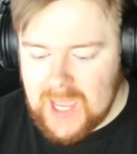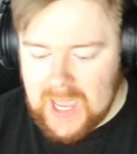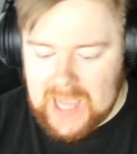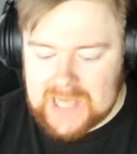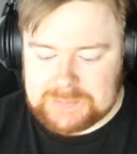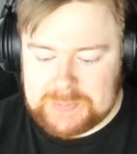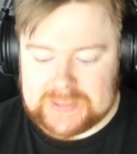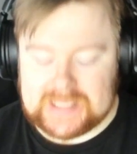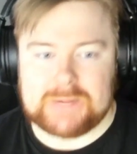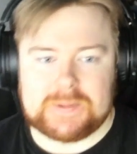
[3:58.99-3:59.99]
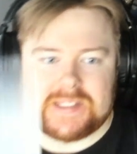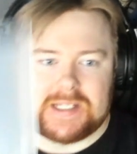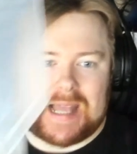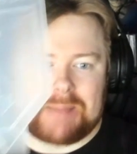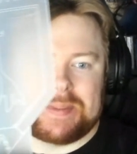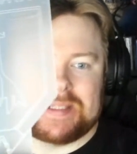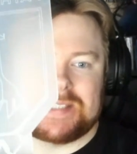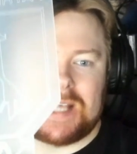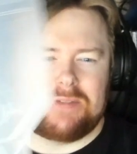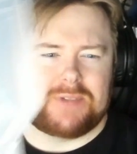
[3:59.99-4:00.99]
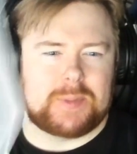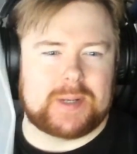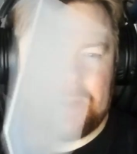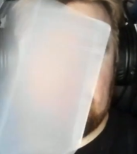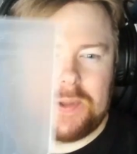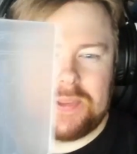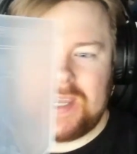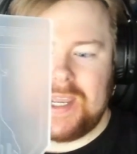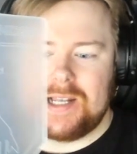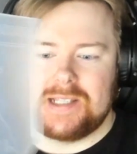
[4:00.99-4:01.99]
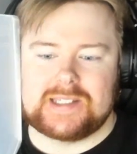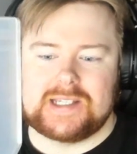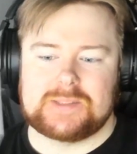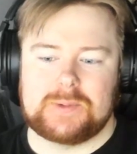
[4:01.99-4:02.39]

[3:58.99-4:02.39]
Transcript: Uh, but here is the lamp itself, and you might be like, what the hell is this?